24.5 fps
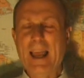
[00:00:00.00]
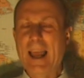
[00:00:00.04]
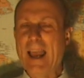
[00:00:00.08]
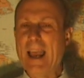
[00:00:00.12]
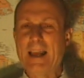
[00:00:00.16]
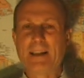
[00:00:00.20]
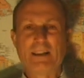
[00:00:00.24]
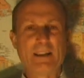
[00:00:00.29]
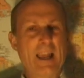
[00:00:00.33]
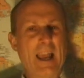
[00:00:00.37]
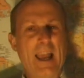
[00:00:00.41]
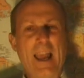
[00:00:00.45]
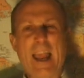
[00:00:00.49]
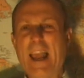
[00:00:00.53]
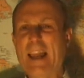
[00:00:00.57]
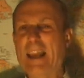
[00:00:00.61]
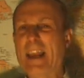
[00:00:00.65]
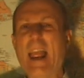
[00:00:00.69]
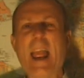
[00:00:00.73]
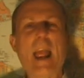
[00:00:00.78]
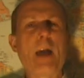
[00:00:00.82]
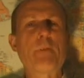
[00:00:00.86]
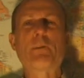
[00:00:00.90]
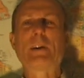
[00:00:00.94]
and
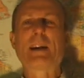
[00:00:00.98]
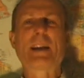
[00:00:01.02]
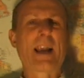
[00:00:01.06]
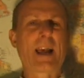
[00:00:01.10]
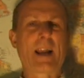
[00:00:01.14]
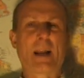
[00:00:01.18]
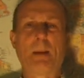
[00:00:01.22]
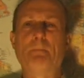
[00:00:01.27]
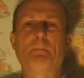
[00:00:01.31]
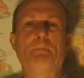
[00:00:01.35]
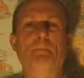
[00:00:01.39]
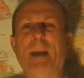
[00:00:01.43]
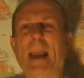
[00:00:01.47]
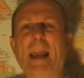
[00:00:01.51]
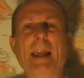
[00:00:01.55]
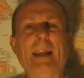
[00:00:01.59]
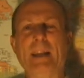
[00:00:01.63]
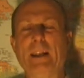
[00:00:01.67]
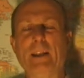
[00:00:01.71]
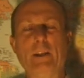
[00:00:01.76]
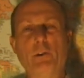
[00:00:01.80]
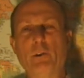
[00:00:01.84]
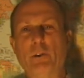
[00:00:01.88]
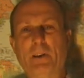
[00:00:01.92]
every kind of
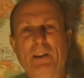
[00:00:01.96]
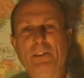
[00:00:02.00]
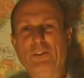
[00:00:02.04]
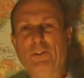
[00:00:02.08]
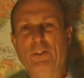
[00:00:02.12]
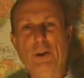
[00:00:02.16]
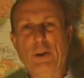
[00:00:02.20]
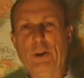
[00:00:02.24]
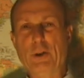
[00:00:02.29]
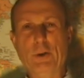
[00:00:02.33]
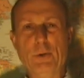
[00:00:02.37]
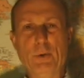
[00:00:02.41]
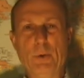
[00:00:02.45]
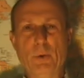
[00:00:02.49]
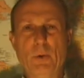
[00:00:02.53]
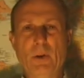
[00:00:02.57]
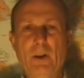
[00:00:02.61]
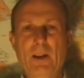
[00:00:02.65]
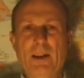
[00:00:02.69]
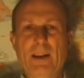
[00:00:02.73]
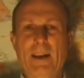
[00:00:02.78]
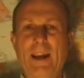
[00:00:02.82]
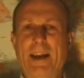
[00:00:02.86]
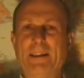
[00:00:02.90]
baiting you can do.
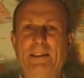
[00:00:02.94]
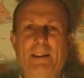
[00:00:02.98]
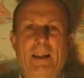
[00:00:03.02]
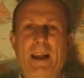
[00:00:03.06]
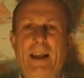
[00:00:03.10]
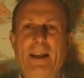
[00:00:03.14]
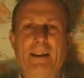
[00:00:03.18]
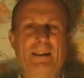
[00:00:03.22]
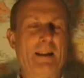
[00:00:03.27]
And